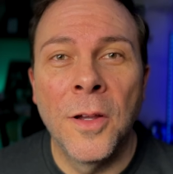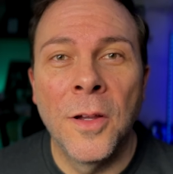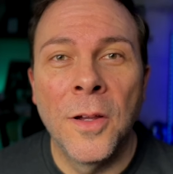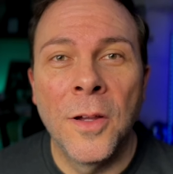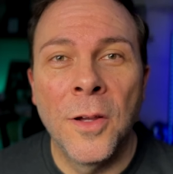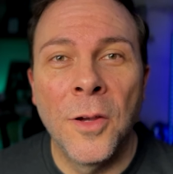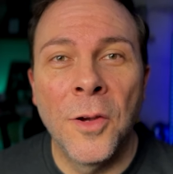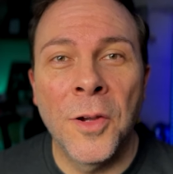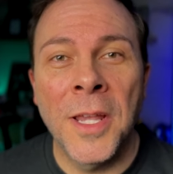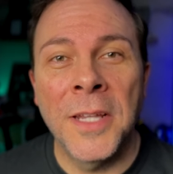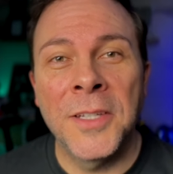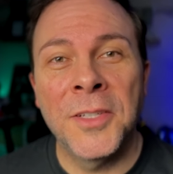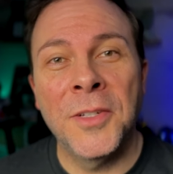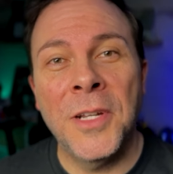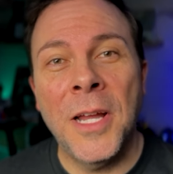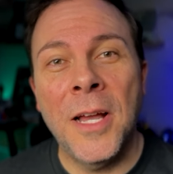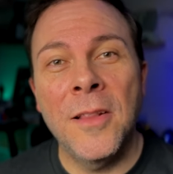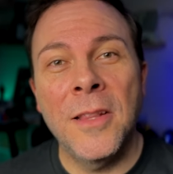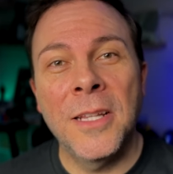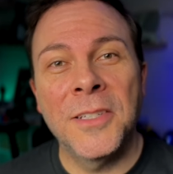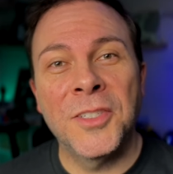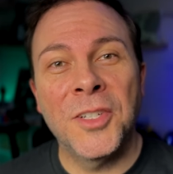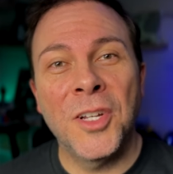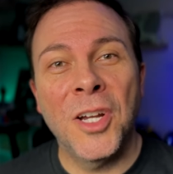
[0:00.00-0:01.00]
Okay, so
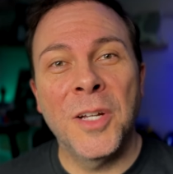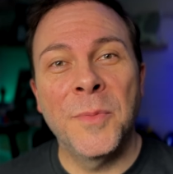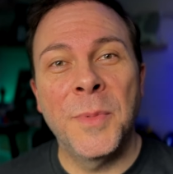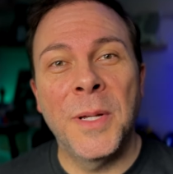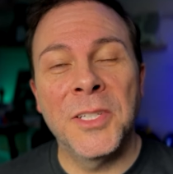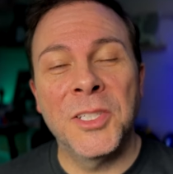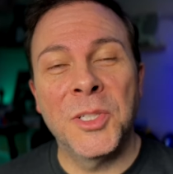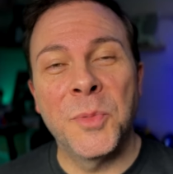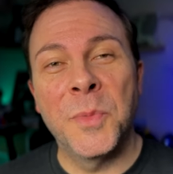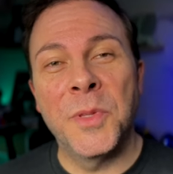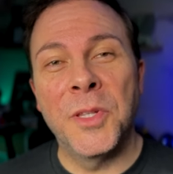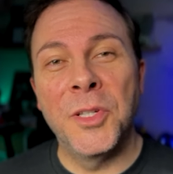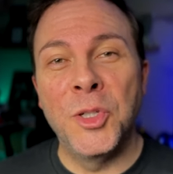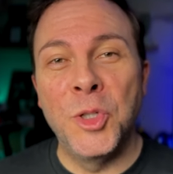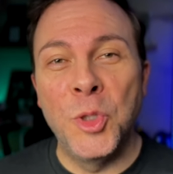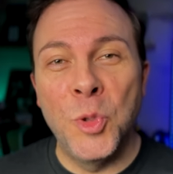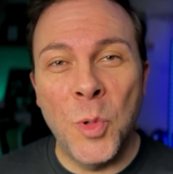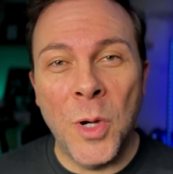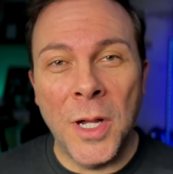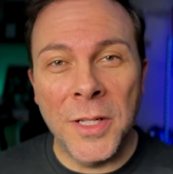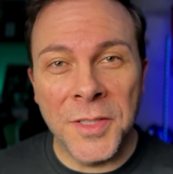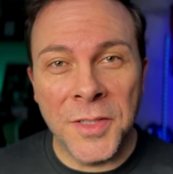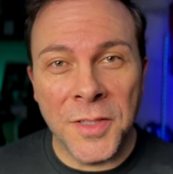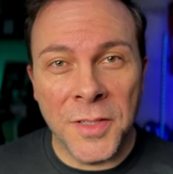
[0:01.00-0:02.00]
now let's talk about some of the
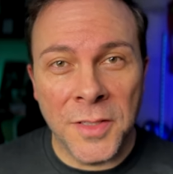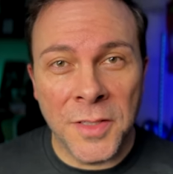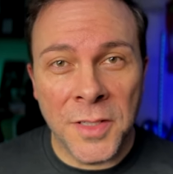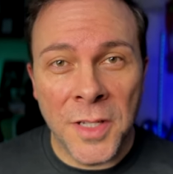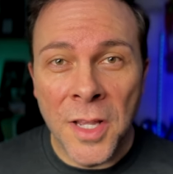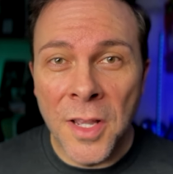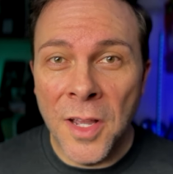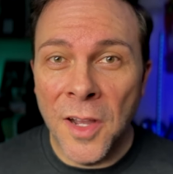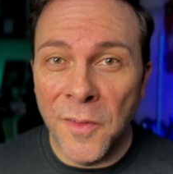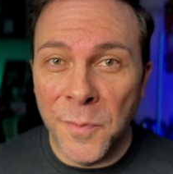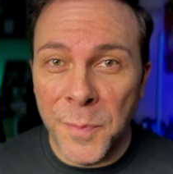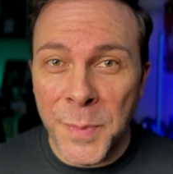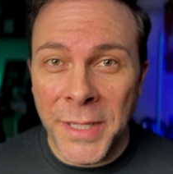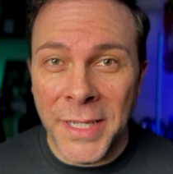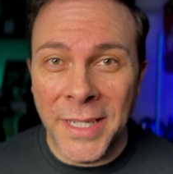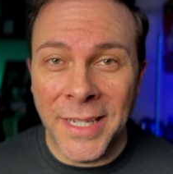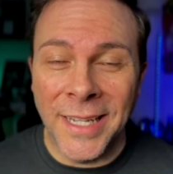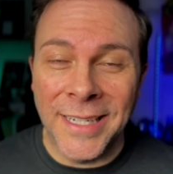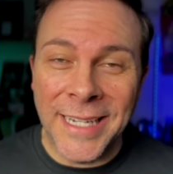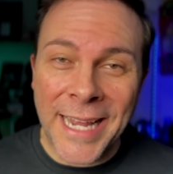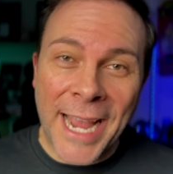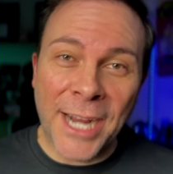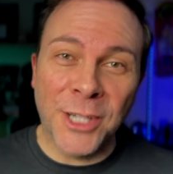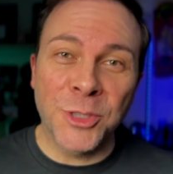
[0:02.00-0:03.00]
nuances of being
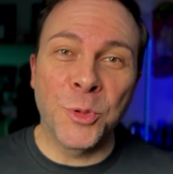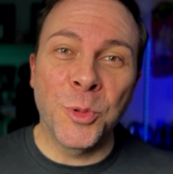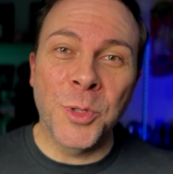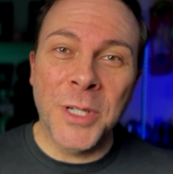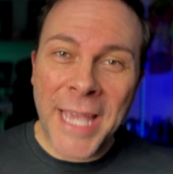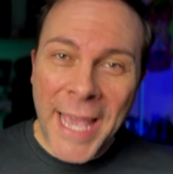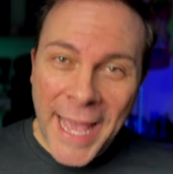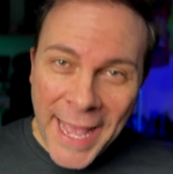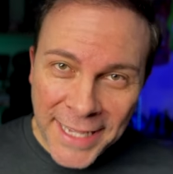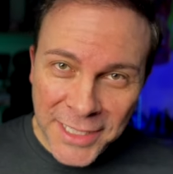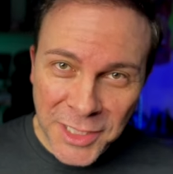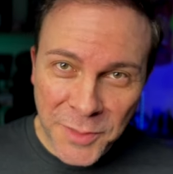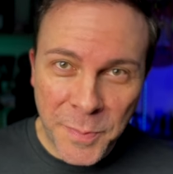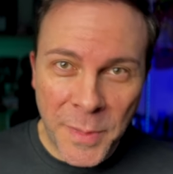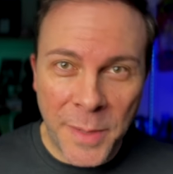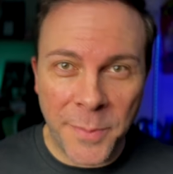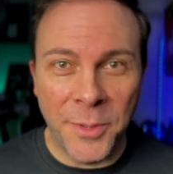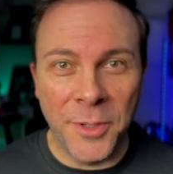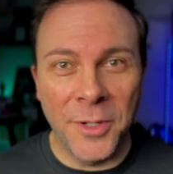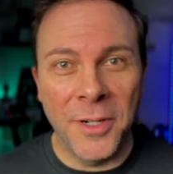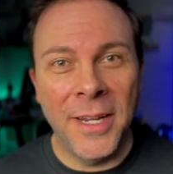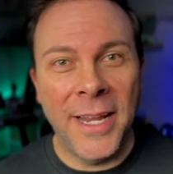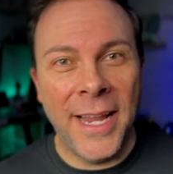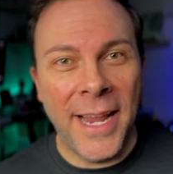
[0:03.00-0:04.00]
an actual cast
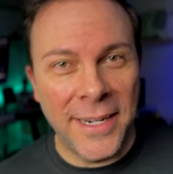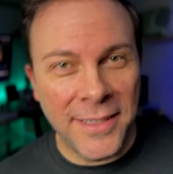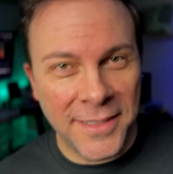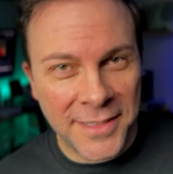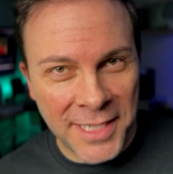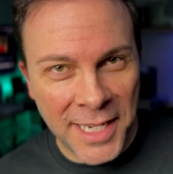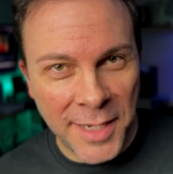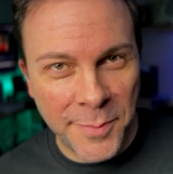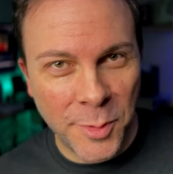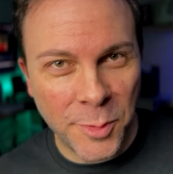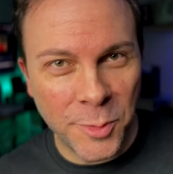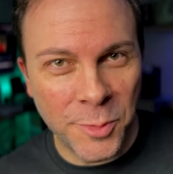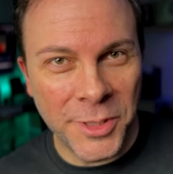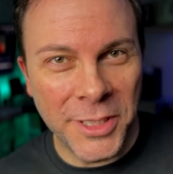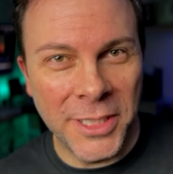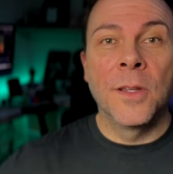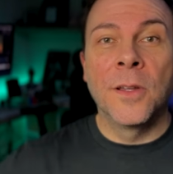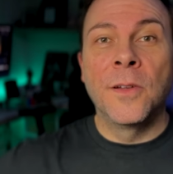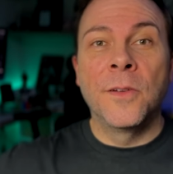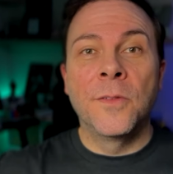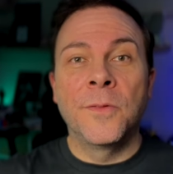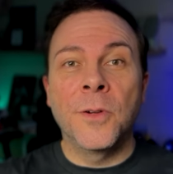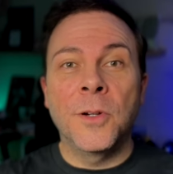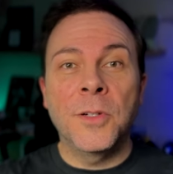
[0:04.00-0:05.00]
member at a table read.
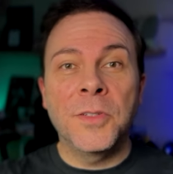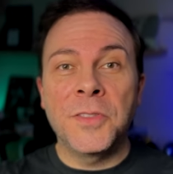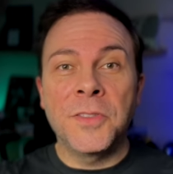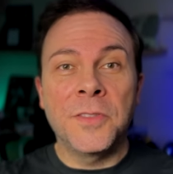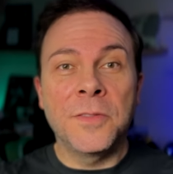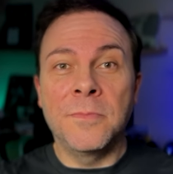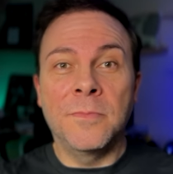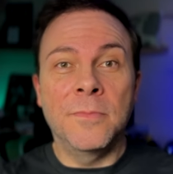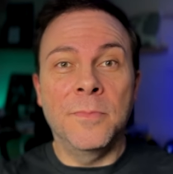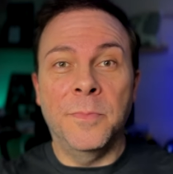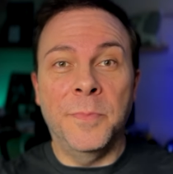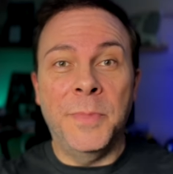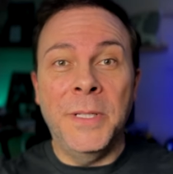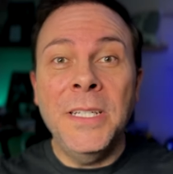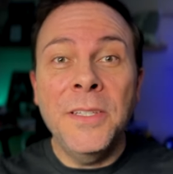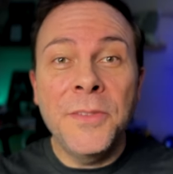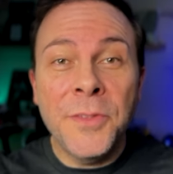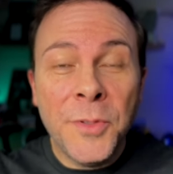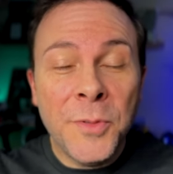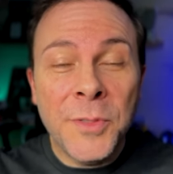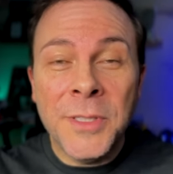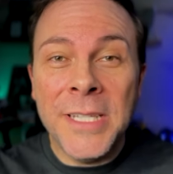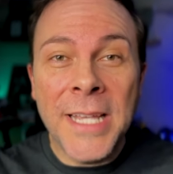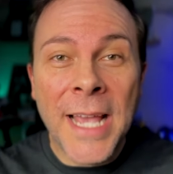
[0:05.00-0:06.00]
First, be
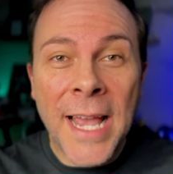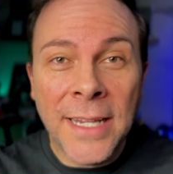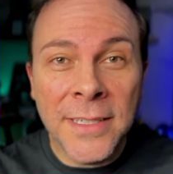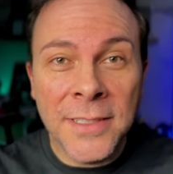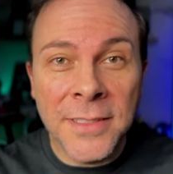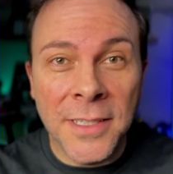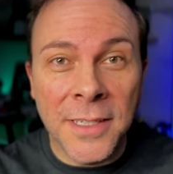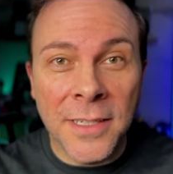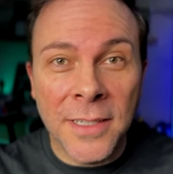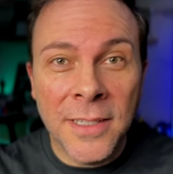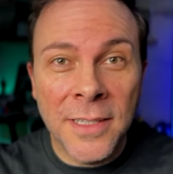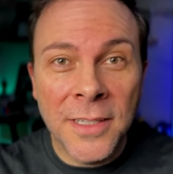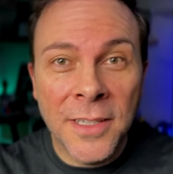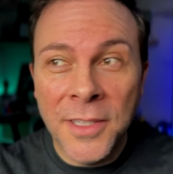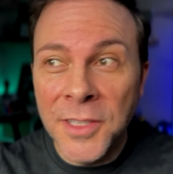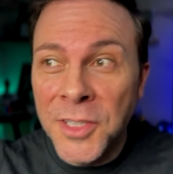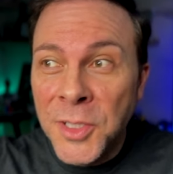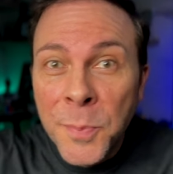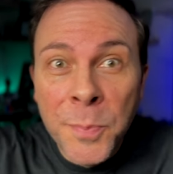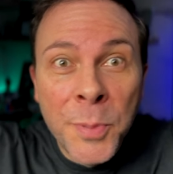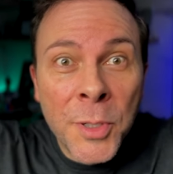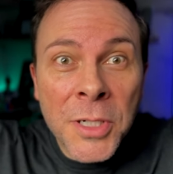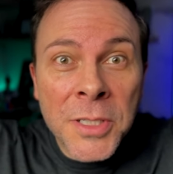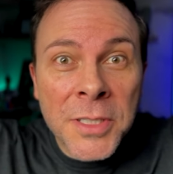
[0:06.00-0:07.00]
enthusiastic.
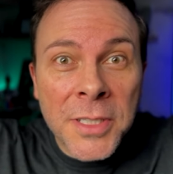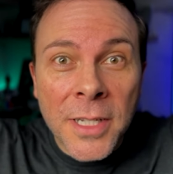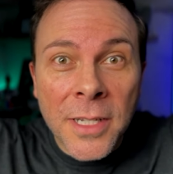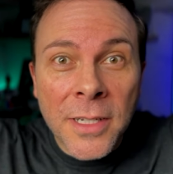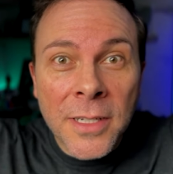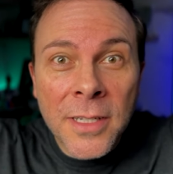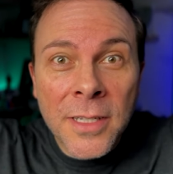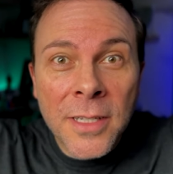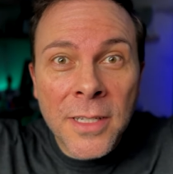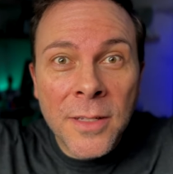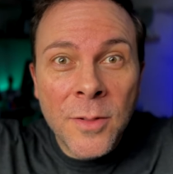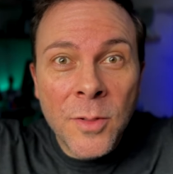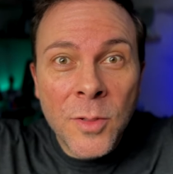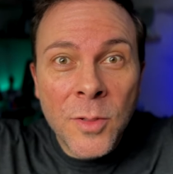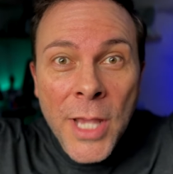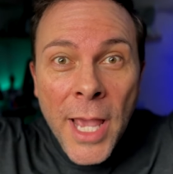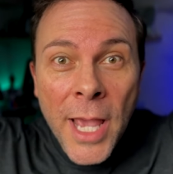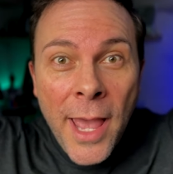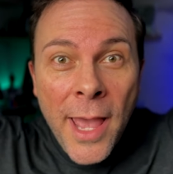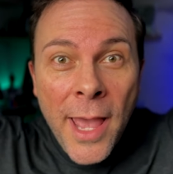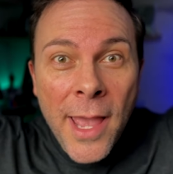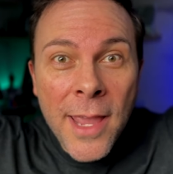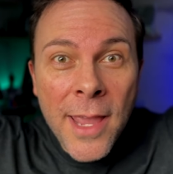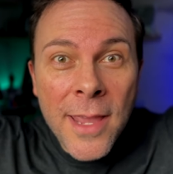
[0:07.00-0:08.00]
You booked it.
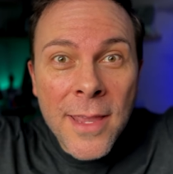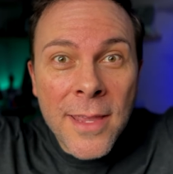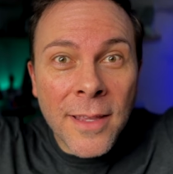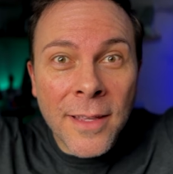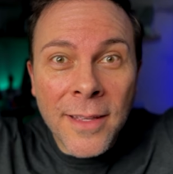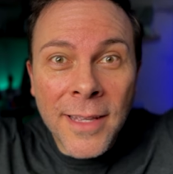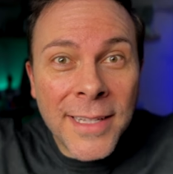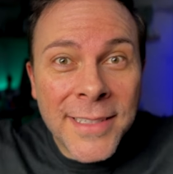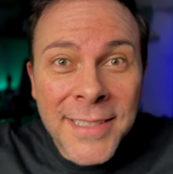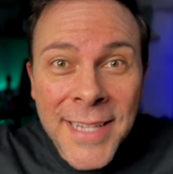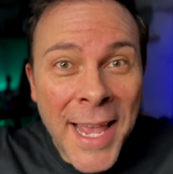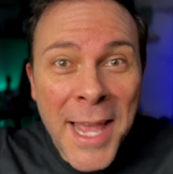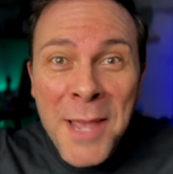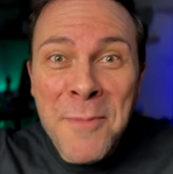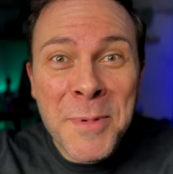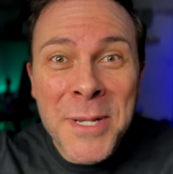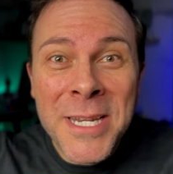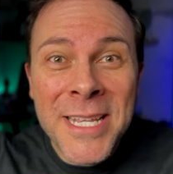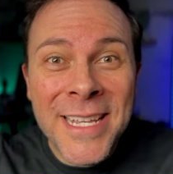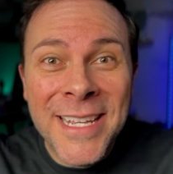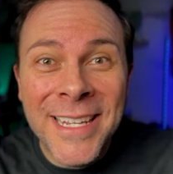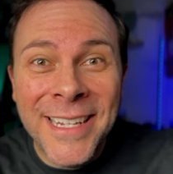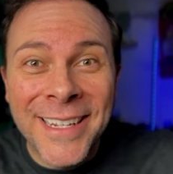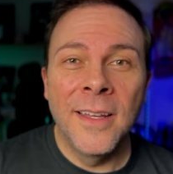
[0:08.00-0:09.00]
Yay, it's
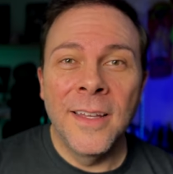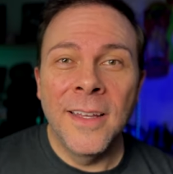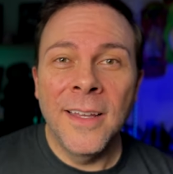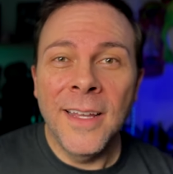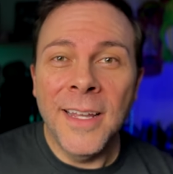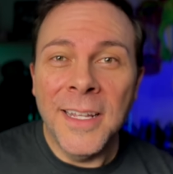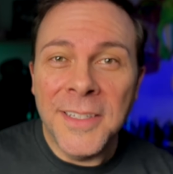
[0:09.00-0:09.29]
happening.